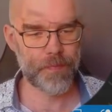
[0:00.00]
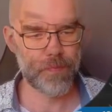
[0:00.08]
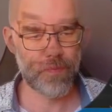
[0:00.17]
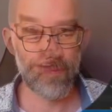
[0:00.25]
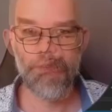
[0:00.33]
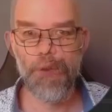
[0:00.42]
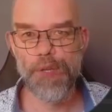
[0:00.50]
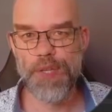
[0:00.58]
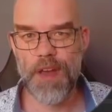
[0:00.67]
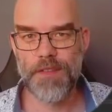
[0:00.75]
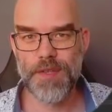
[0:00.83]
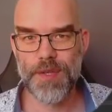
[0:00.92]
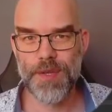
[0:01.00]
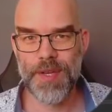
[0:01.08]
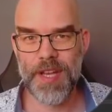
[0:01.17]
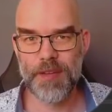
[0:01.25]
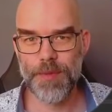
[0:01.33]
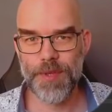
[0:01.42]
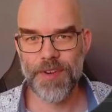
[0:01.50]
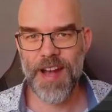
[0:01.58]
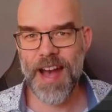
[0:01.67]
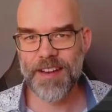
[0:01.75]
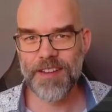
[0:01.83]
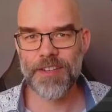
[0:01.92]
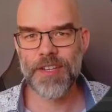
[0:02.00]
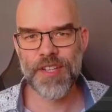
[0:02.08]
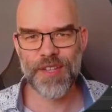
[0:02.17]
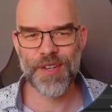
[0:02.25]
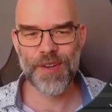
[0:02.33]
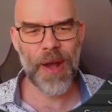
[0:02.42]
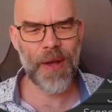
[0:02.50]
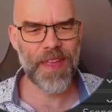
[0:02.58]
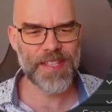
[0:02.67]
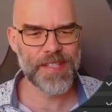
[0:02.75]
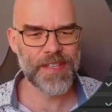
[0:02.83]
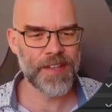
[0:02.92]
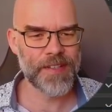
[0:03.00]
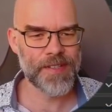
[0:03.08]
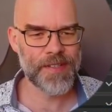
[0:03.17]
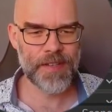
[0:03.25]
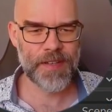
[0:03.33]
Now, of course, you have to enable your add-on. You know how that's done.